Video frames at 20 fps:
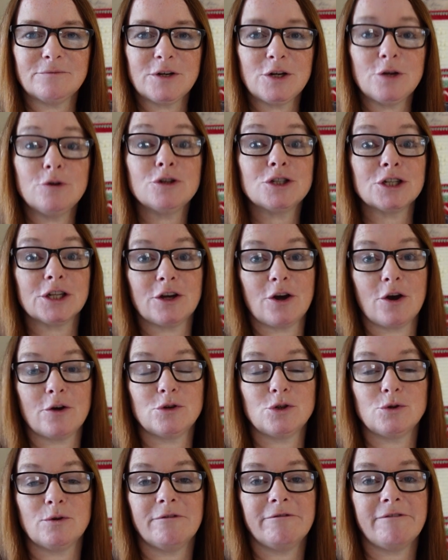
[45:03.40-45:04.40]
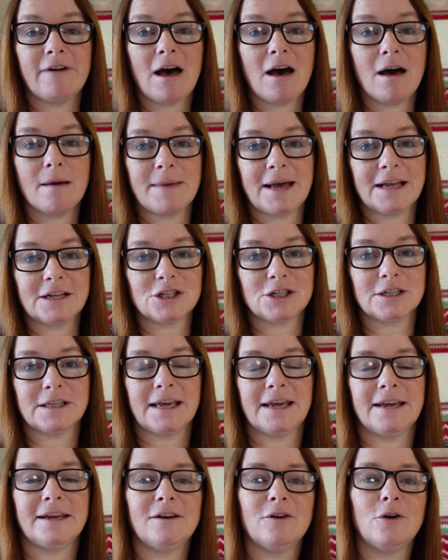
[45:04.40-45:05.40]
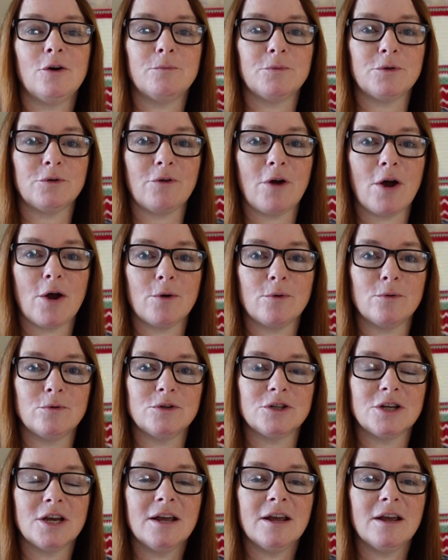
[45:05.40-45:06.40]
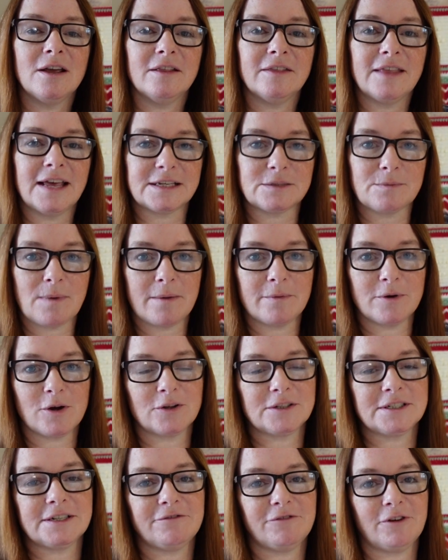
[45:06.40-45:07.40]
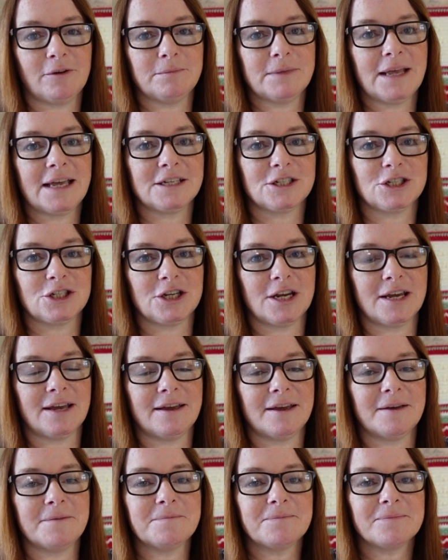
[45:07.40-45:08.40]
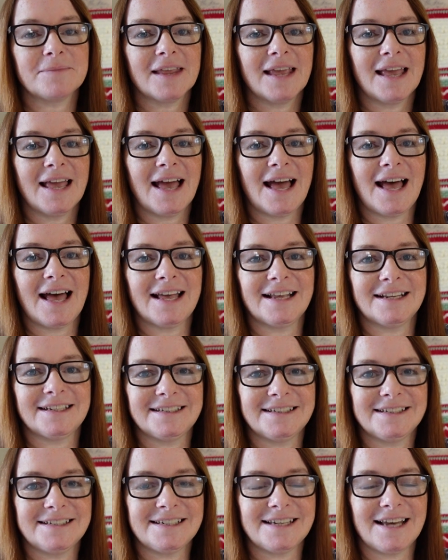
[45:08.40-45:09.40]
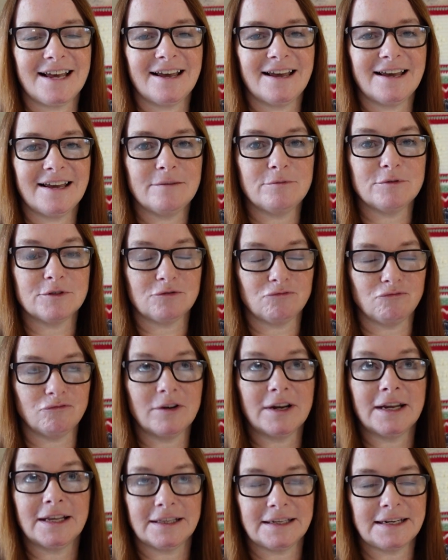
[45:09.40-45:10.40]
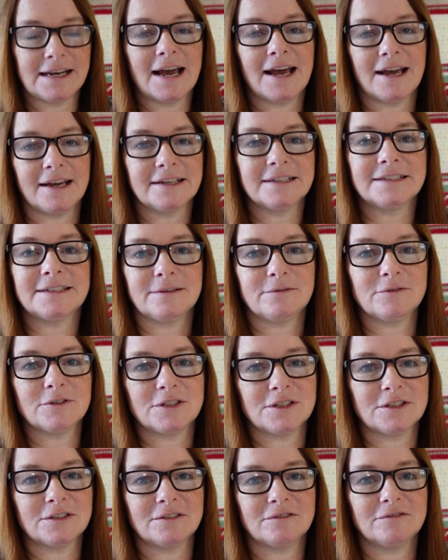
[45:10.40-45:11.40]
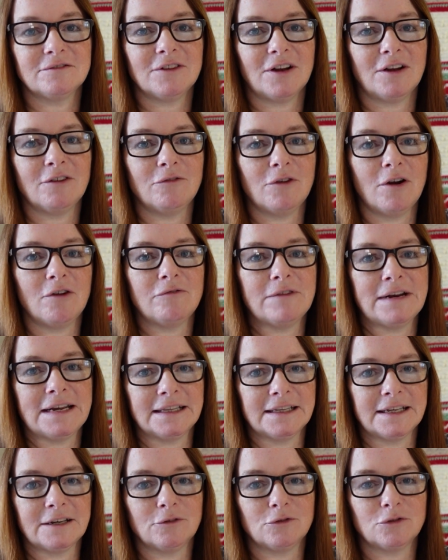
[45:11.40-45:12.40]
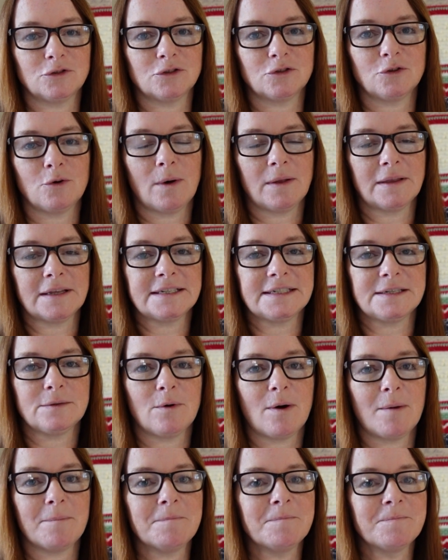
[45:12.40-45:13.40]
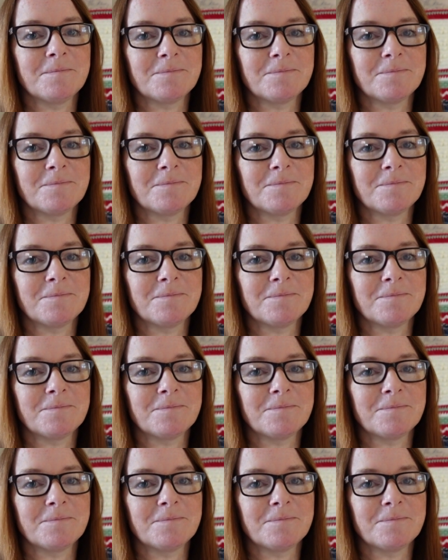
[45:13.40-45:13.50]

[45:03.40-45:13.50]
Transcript: We usually go to a farm actually up the road. That's where we got it from last year, and it was really nice. It was a really good quality one,